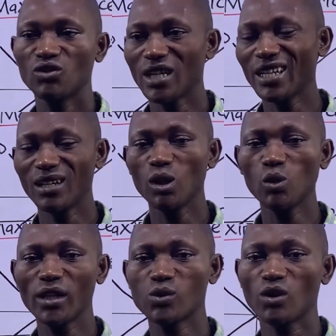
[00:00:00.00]
And the
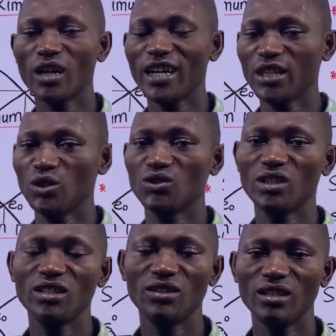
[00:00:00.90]
lowest worker are
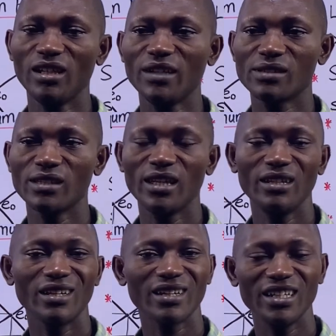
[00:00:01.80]
usually the, let's say,
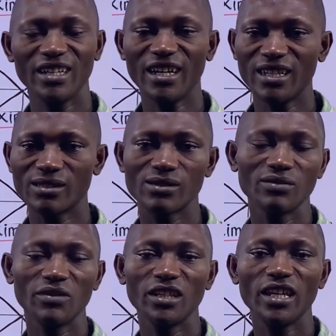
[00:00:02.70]
the cleaners,
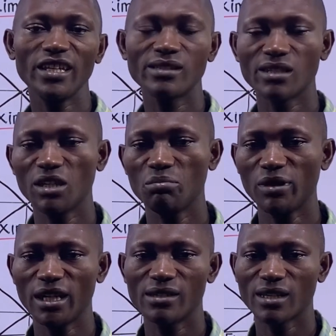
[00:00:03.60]
the
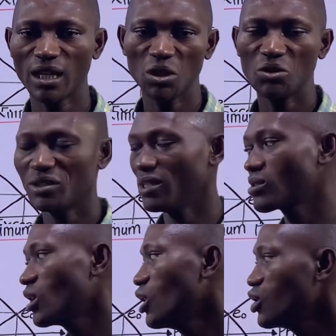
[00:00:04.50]
gatekeepers, and all that.
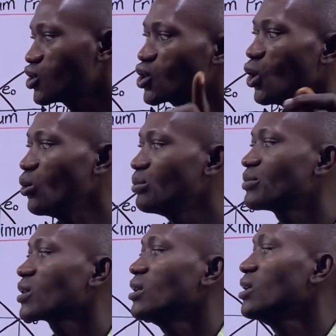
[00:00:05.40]
So
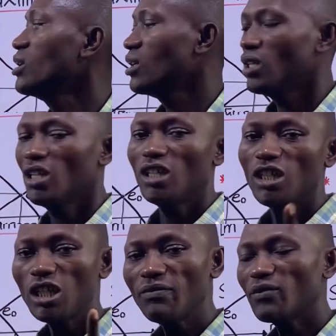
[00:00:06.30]

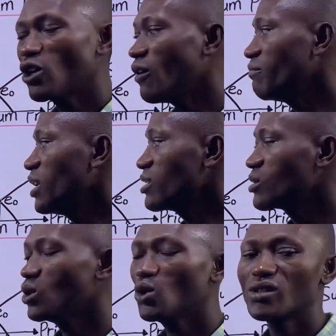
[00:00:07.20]
if governments
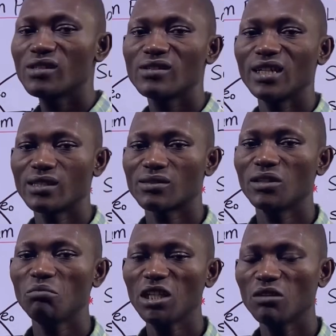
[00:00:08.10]
notice that the
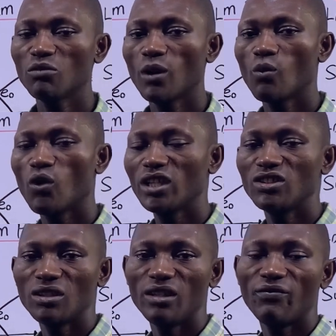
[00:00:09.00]
minimum wage
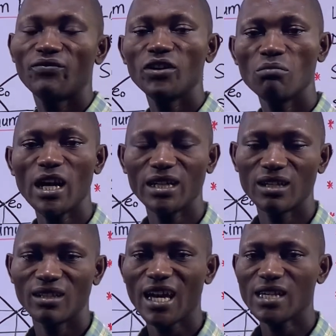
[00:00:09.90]
in the free
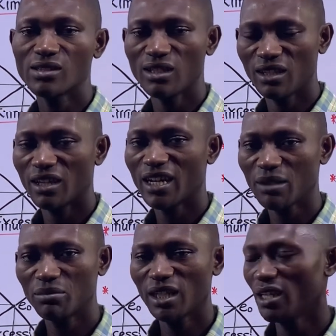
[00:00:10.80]
market, that's in the
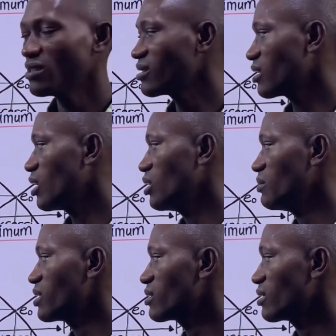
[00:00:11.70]
capitalist
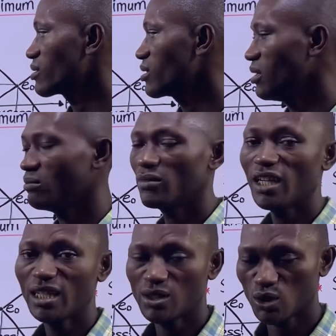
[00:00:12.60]
economic system
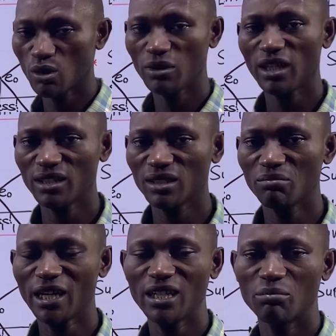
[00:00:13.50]
that is dominated
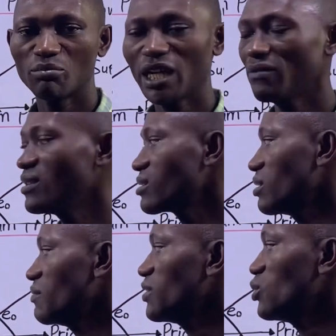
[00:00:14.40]
by the private
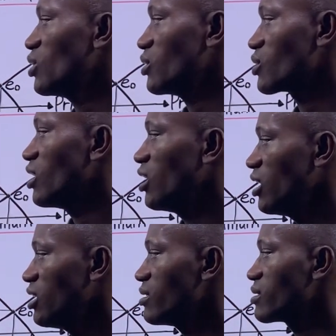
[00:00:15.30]
individuals,
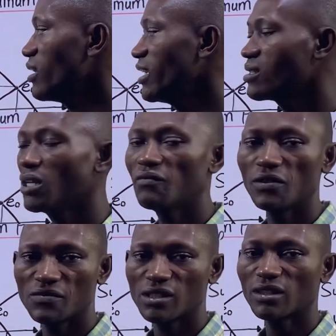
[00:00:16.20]
is, let's say,
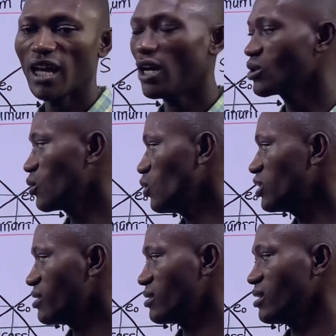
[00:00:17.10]
50,000, which
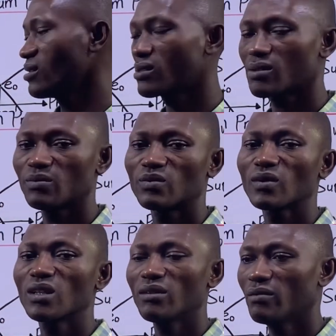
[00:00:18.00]
is this.
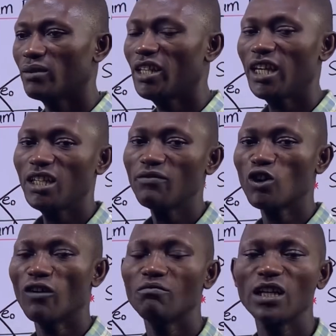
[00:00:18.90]
Then if
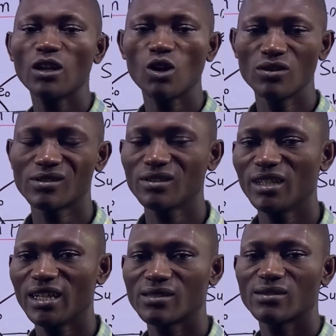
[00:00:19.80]
government
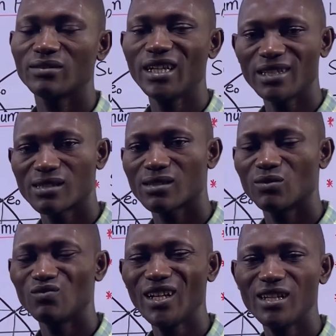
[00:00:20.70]
considers that
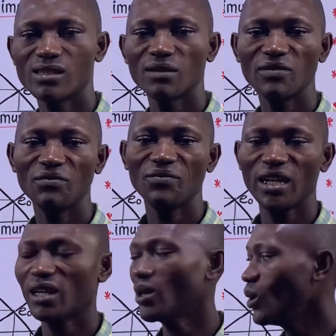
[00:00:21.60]
relatively
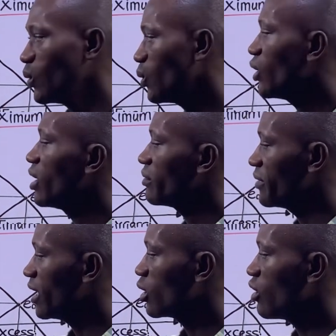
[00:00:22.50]
very low,
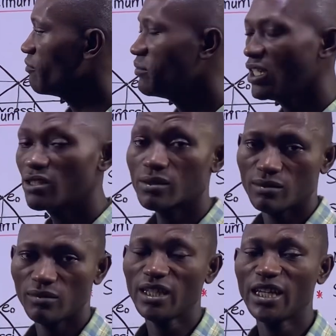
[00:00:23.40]
then governments,
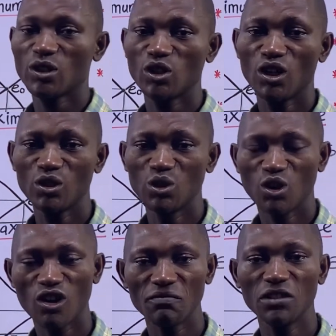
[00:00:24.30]
like you all know,
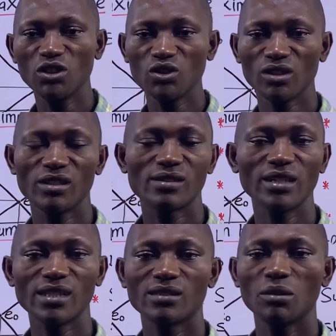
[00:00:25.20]
government usually
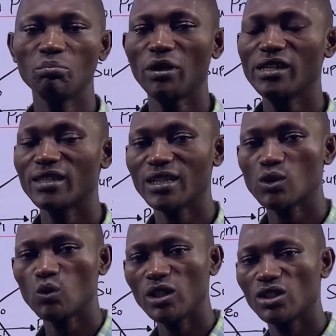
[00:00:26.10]
sets the pace at
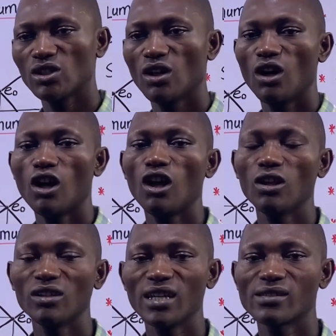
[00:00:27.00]
which all
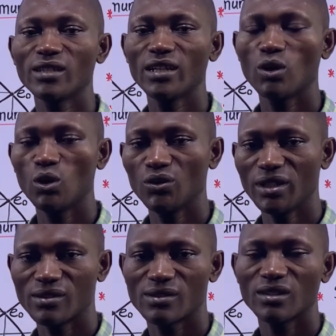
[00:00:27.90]
other
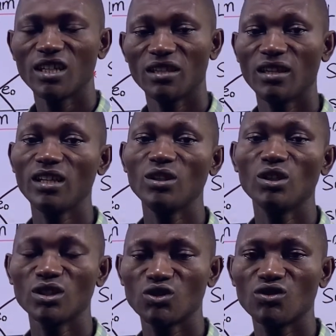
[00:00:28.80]
stakeholders in the
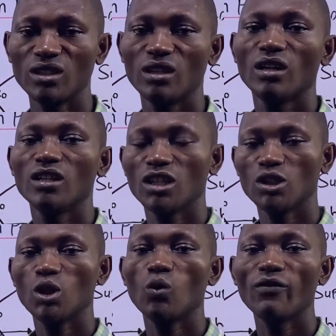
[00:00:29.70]
industry,
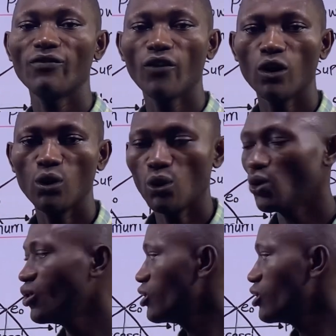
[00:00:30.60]
will follow.